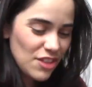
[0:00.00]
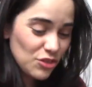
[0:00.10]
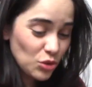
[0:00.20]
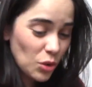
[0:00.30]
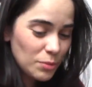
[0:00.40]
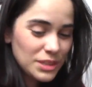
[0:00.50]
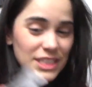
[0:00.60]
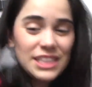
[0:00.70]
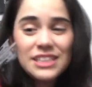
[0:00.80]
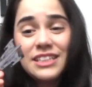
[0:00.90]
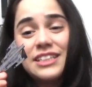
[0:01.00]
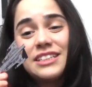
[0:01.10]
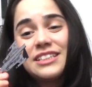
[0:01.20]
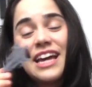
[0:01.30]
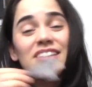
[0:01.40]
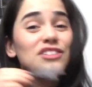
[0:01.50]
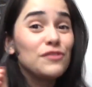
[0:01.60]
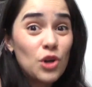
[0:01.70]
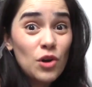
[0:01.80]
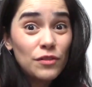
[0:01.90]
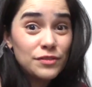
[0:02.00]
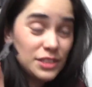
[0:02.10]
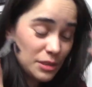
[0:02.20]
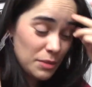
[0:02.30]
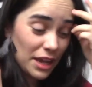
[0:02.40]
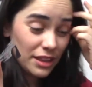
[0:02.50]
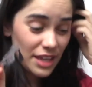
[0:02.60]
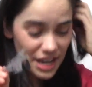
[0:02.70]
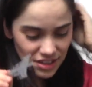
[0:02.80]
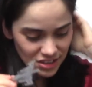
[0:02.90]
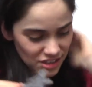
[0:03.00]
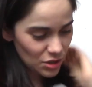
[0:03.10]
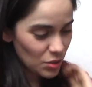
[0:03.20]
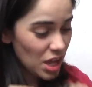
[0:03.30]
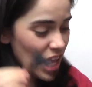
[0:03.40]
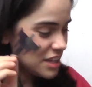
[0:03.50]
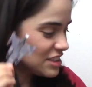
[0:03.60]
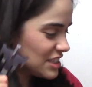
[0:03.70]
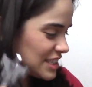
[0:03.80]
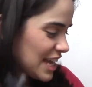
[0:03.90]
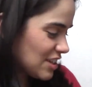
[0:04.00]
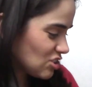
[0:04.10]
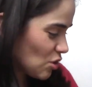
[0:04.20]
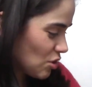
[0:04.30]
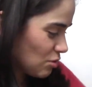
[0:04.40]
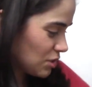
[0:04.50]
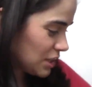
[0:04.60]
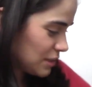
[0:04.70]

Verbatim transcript: The Normandy has evolved back then, so this is the SR3.